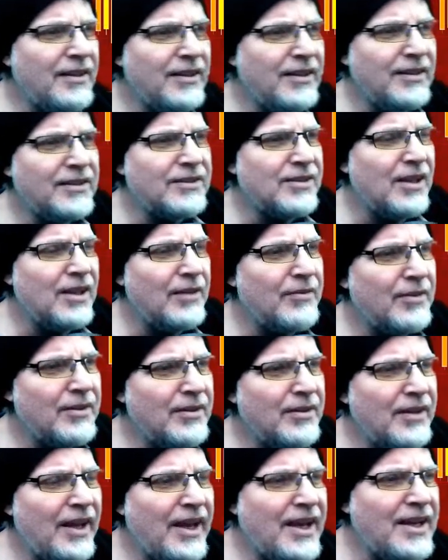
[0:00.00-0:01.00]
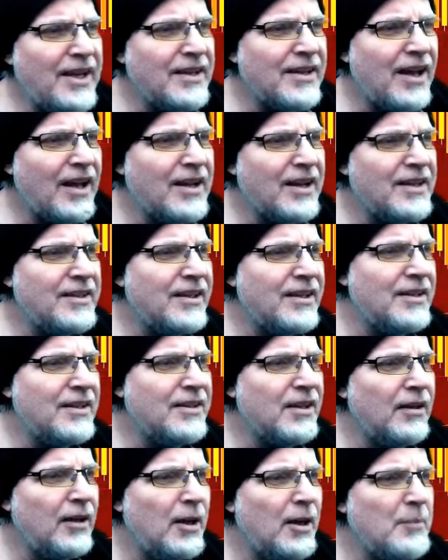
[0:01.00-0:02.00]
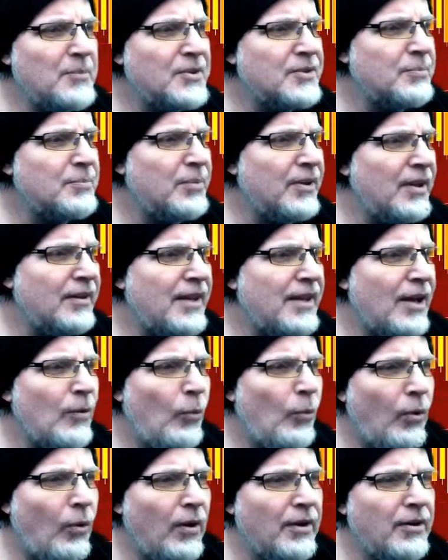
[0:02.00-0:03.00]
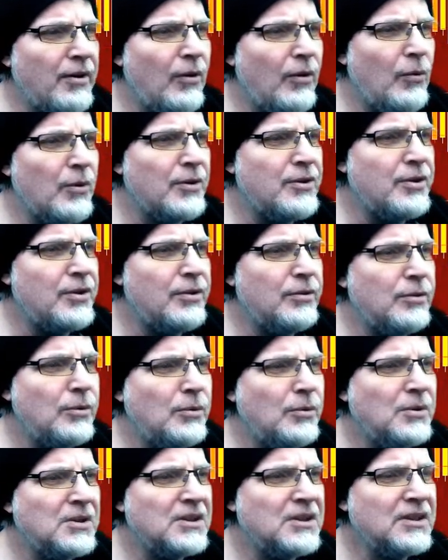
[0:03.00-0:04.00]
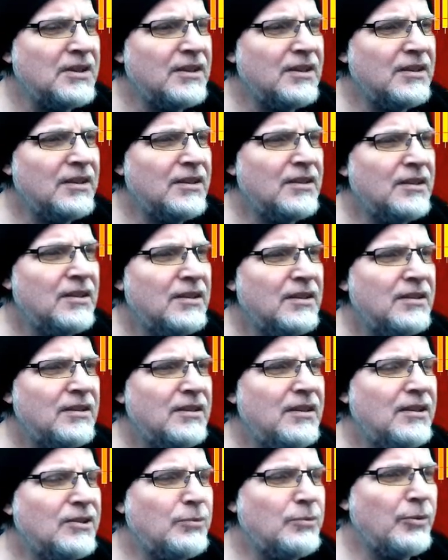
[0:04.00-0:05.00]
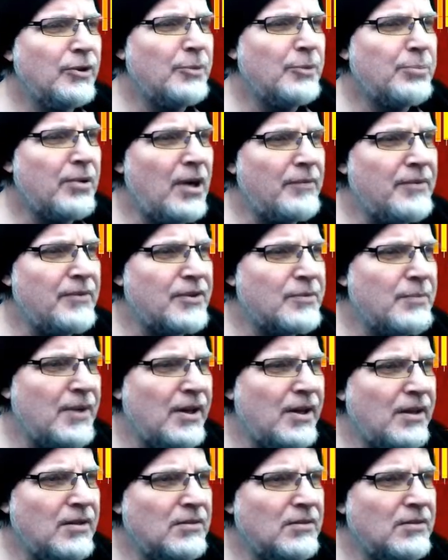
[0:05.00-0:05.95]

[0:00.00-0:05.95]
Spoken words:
7, 8 out of 10 times, but that 1 or 2 is where the profit's made.